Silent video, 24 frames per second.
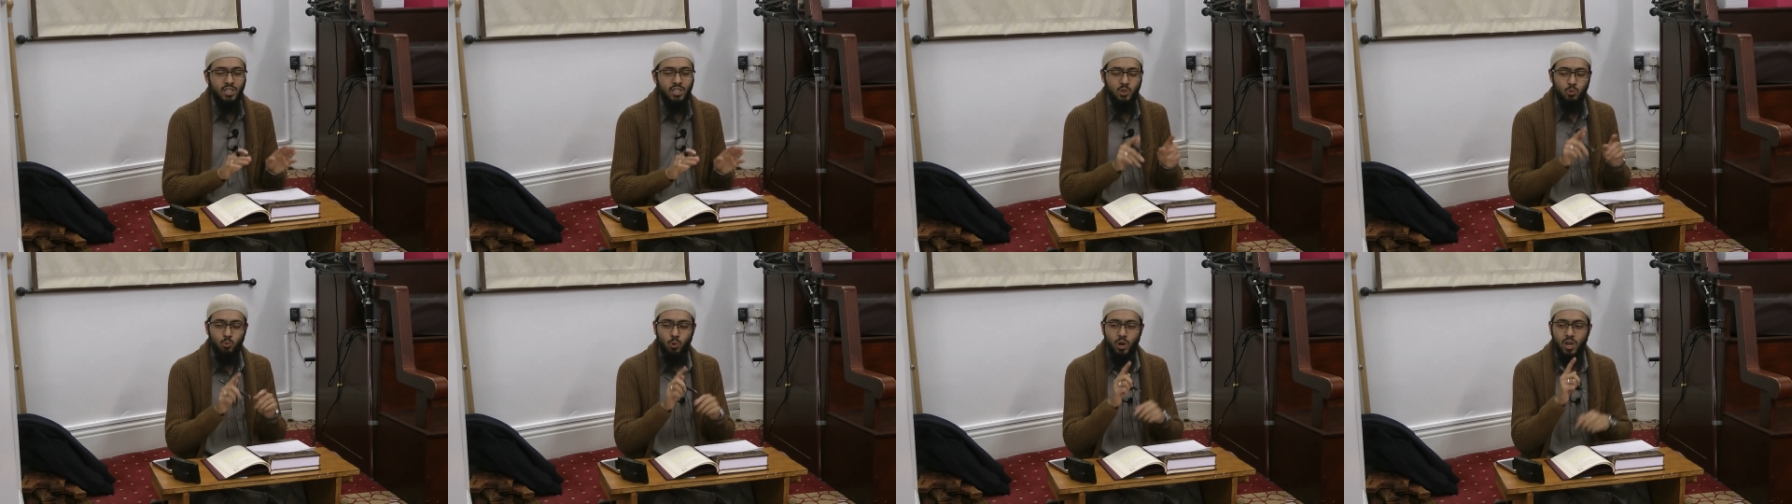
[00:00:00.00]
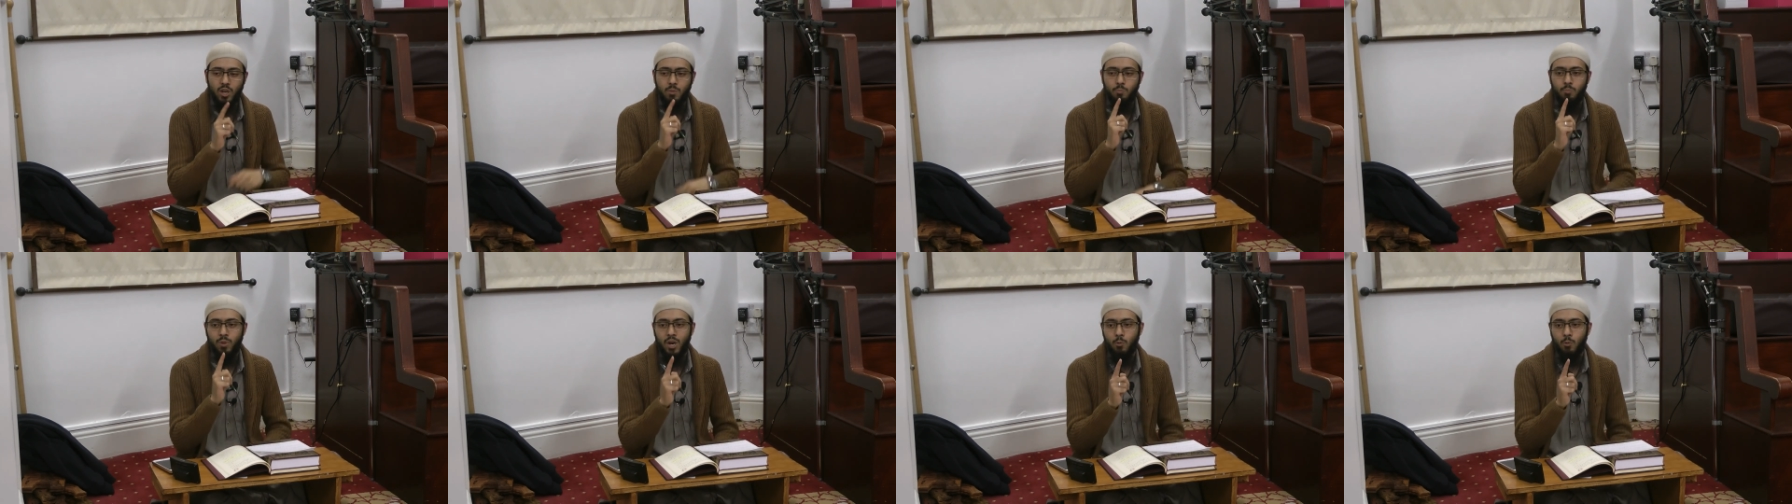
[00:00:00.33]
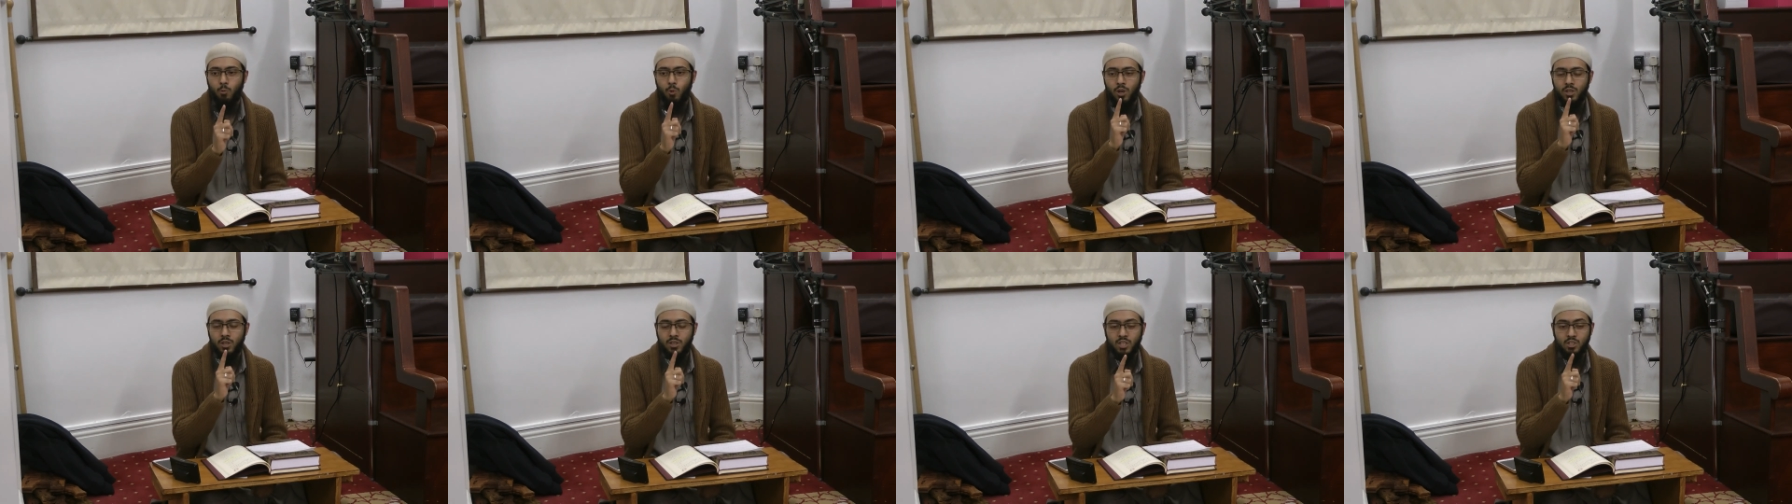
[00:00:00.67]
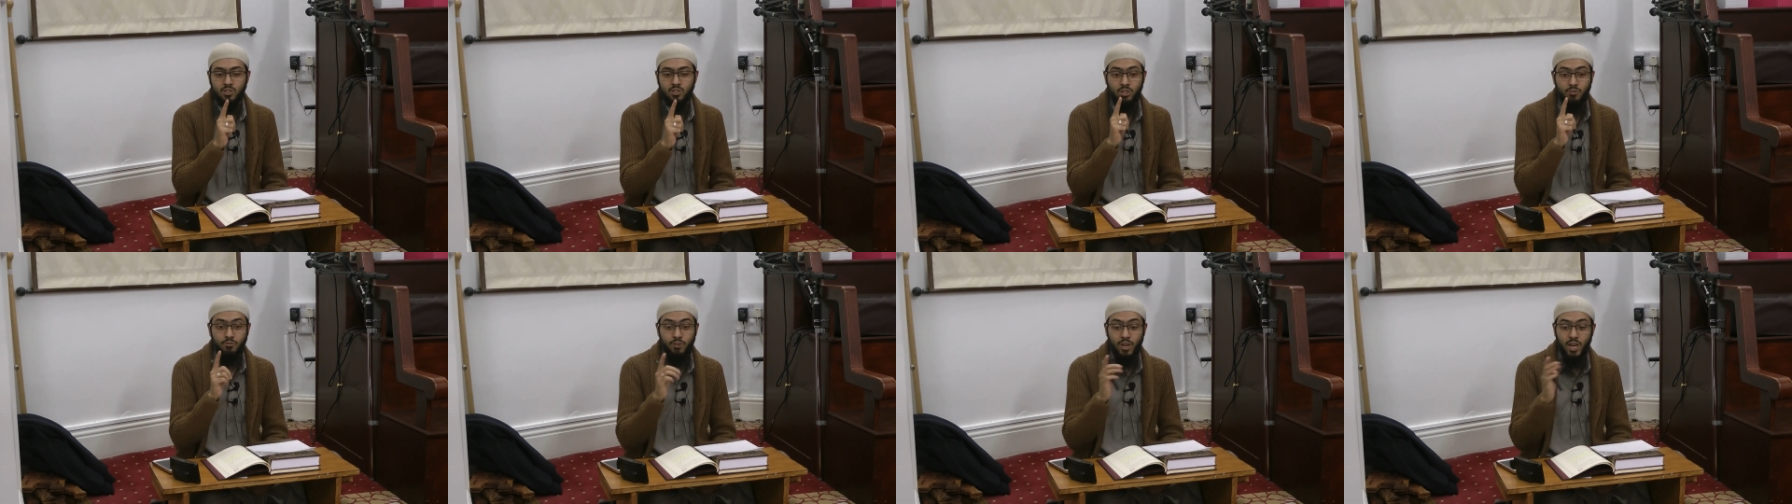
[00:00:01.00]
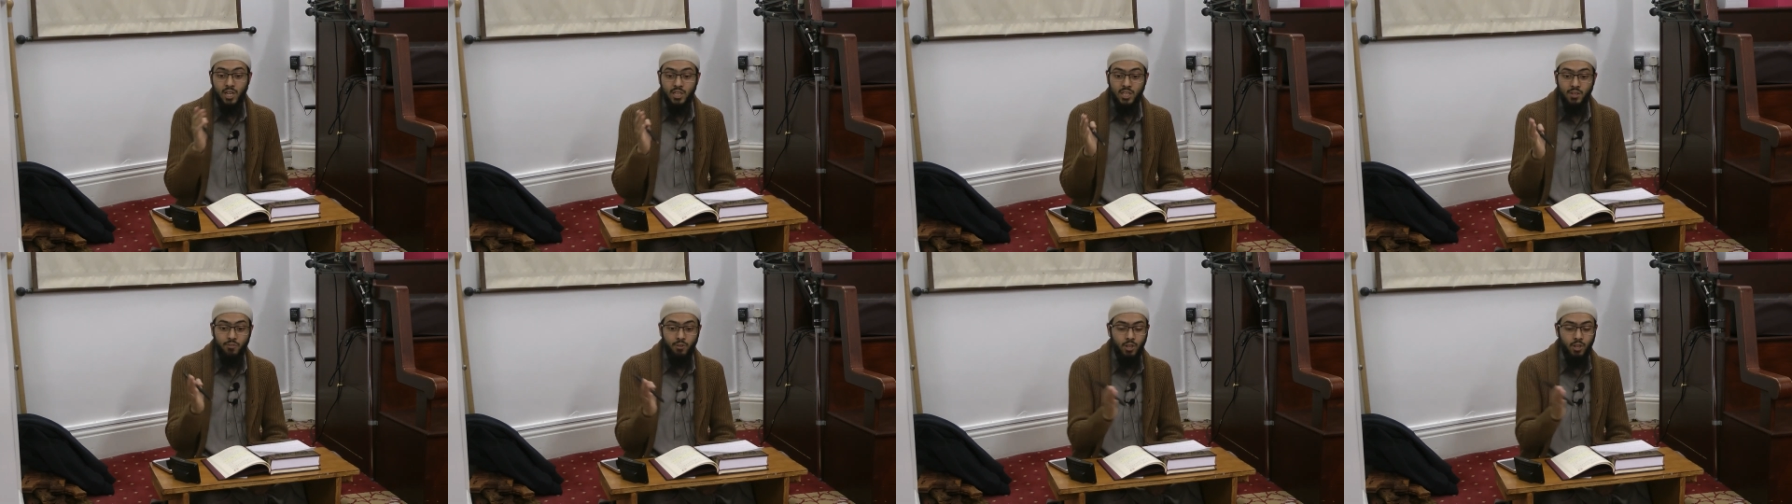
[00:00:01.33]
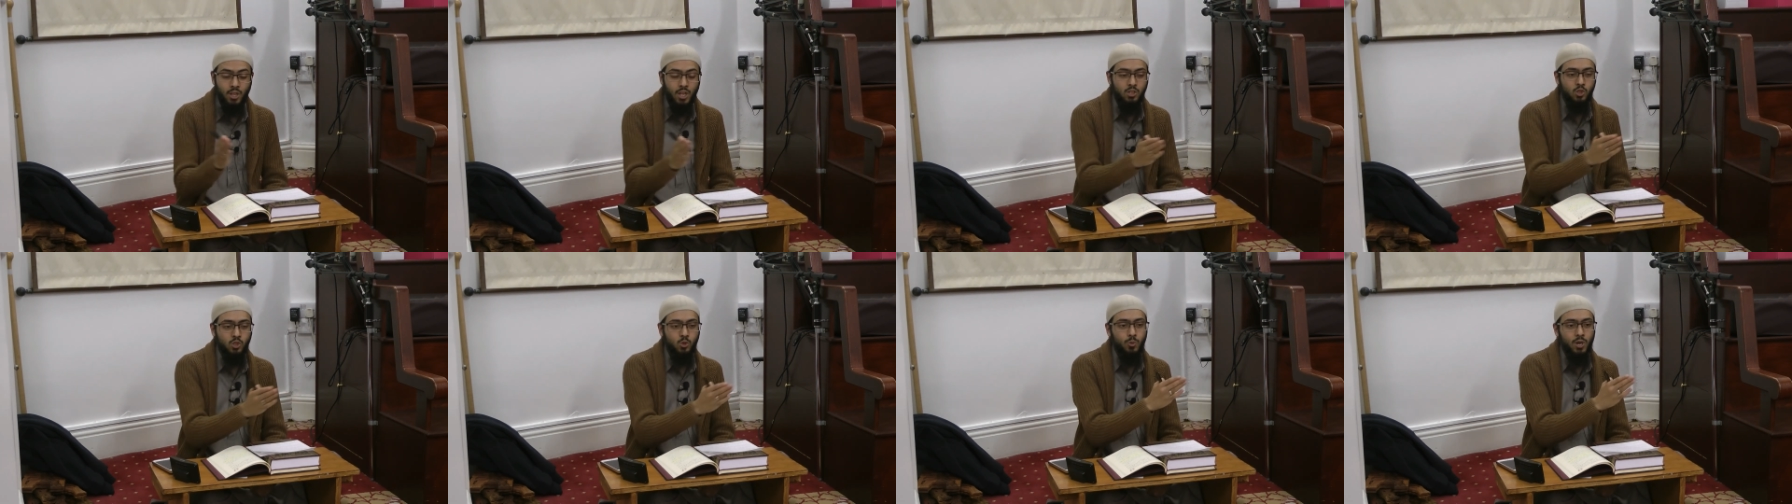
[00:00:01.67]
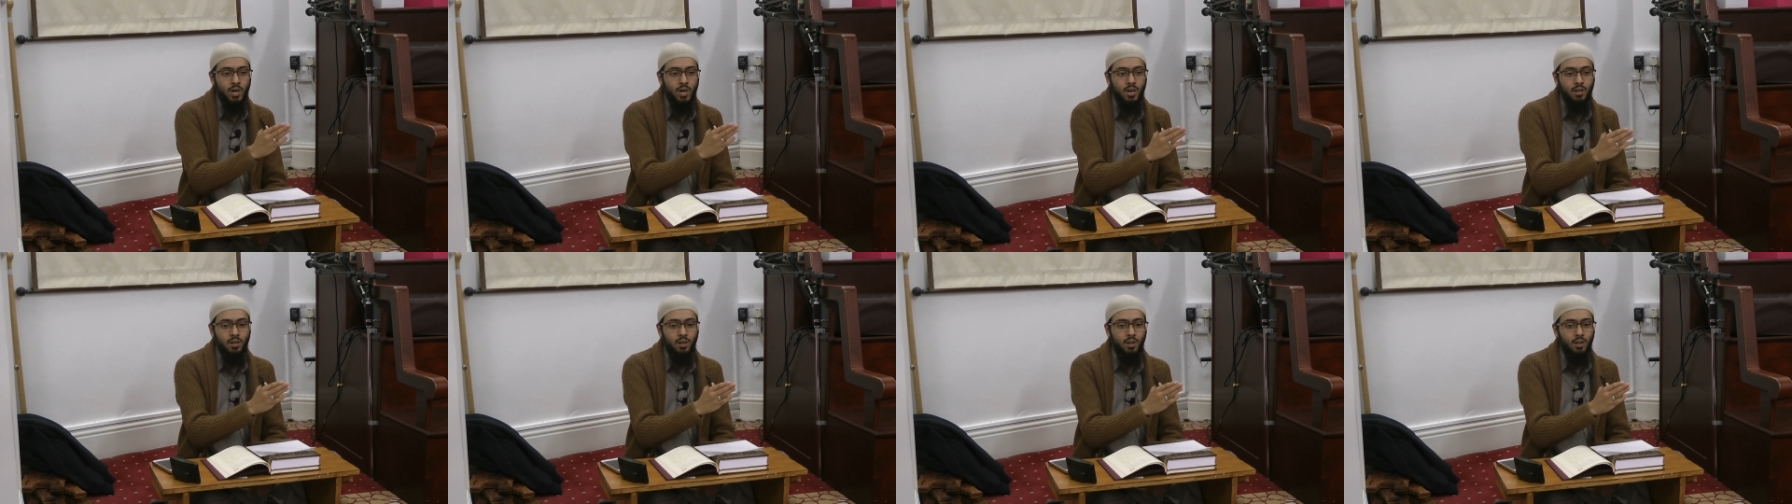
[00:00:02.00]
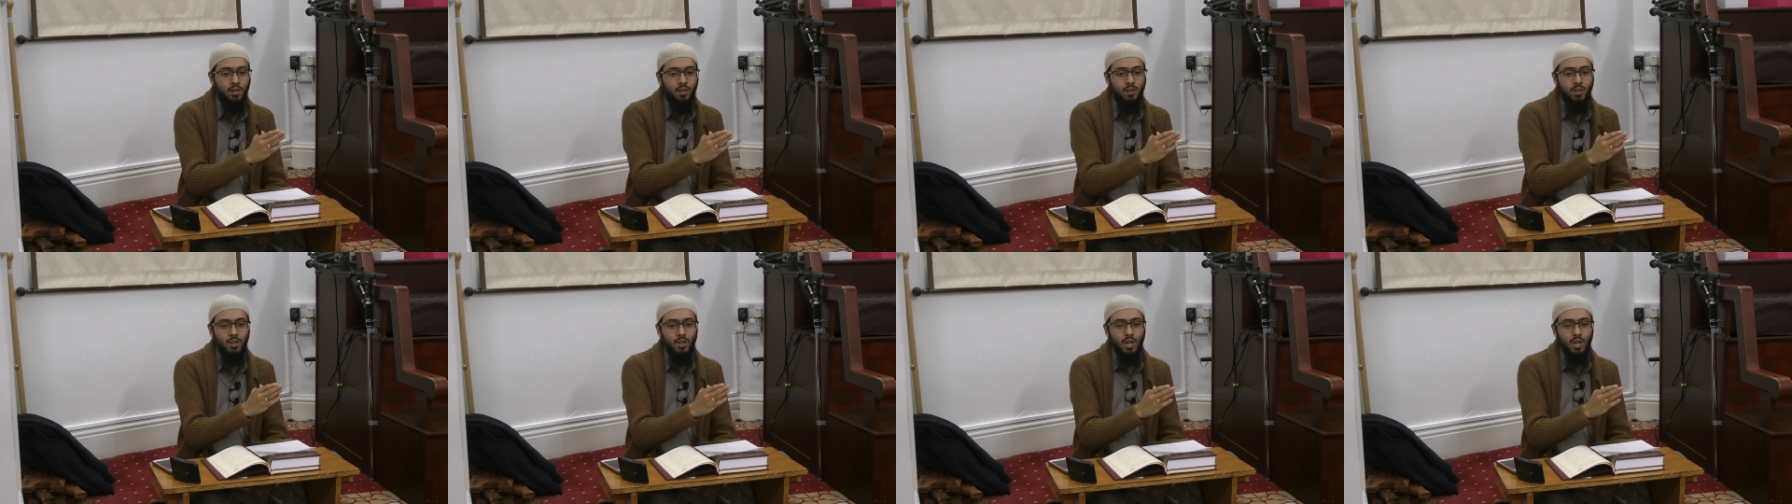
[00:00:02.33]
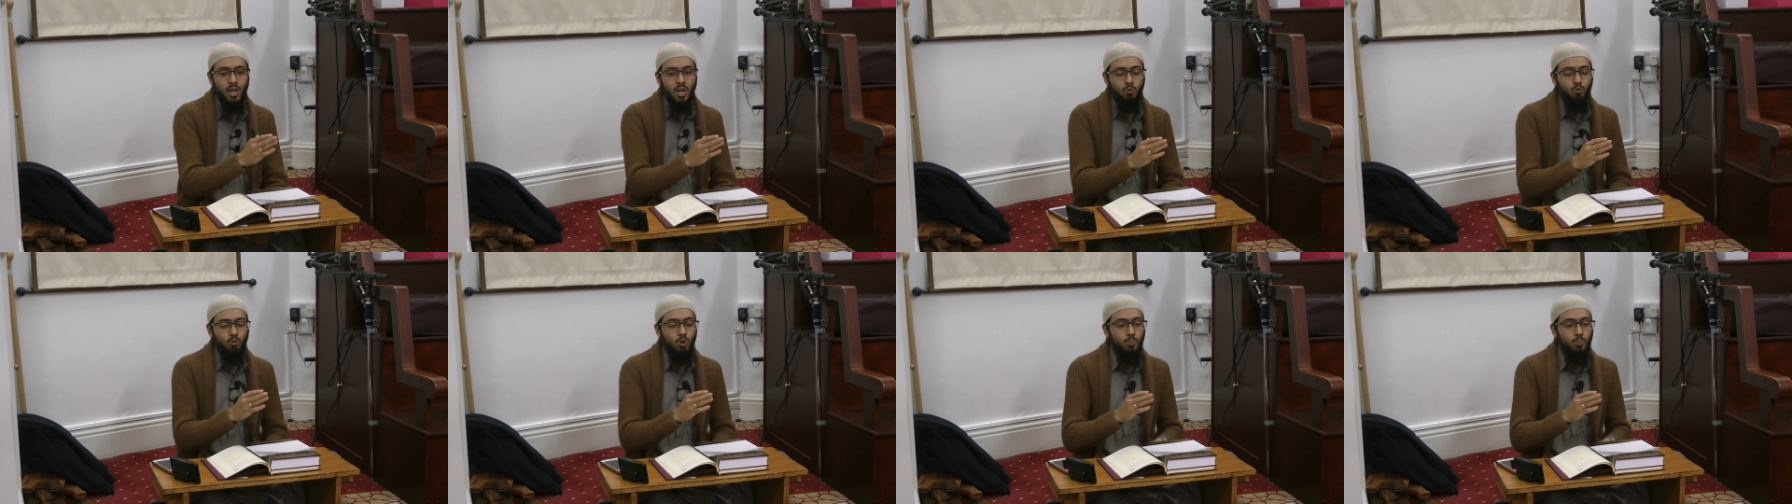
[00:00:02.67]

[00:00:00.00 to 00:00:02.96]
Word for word: It's one but one. The sifat of Allah subhanahu,